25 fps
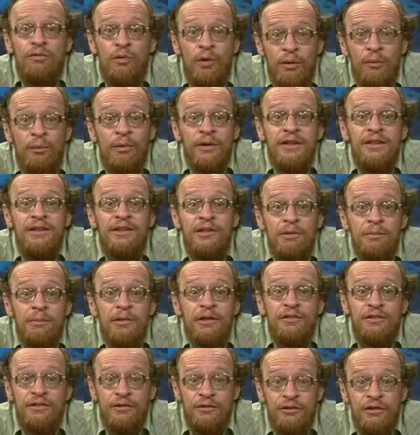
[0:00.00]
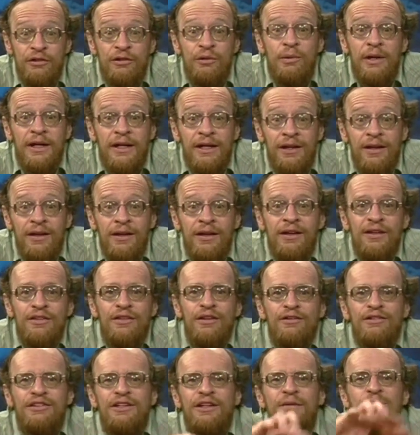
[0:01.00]
of what we humans are doing.
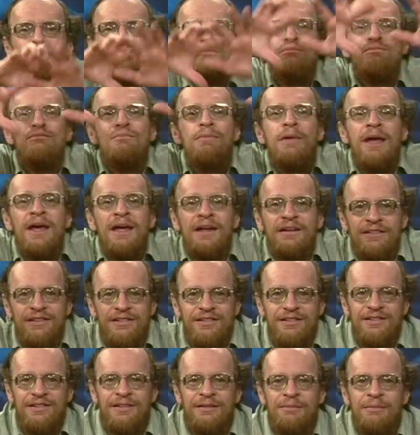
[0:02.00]
There's an immense